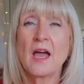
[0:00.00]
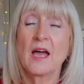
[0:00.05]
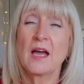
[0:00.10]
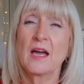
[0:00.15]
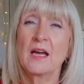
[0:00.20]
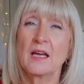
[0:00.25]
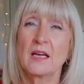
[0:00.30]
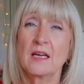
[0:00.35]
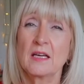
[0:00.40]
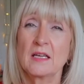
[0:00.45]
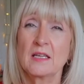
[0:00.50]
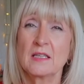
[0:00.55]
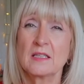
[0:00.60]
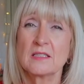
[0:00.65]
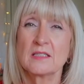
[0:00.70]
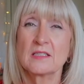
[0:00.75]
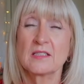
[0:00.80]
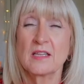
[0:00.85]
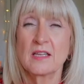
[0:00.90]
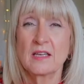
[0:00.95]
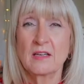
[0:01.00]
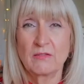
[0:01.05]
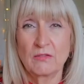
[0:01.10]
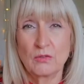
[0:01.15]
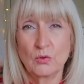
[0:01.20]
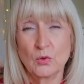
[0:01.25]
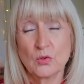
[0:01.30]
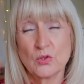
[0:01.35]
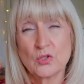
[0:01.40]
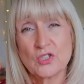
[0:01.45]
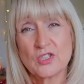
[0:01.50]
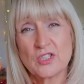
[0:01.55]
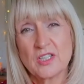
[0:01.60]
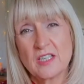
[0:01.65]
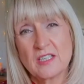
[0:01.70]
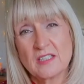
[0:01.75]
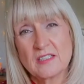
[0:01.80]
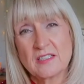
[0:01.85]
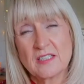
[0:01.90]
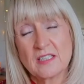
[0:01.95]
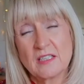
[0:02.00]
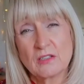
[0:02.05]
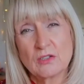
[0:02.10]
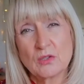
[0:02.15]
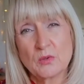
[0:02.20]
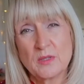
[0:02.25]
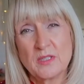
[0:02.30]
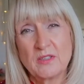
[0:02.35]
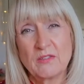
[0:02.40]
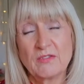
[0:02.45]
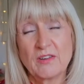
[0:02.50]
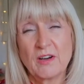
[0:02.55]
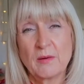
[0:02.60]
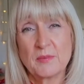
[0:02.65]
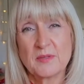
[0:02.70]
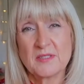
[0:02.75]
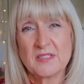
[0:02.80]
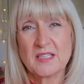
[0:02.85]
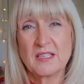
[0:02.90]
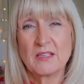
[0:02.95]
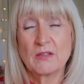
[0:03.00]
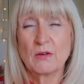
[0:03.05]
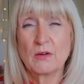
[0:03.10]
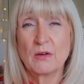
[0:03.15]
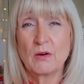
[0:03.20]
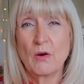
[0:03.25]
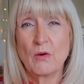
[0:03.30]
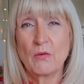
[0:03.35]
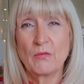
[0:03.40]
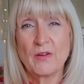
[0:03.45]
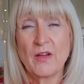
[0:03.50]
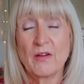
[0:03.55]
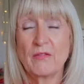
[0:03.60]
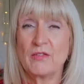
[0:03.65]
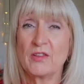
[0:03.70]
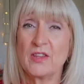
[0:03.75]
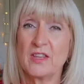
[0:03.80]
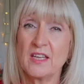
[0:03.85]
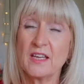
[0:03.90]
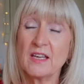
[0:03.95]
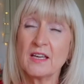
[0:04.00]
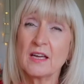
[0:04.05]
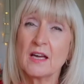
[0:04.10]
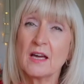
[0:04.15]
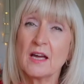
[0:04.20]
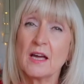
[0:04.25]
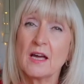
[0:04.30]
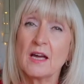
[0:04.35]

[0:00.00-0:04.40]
and they have launched their sale 25% off everything.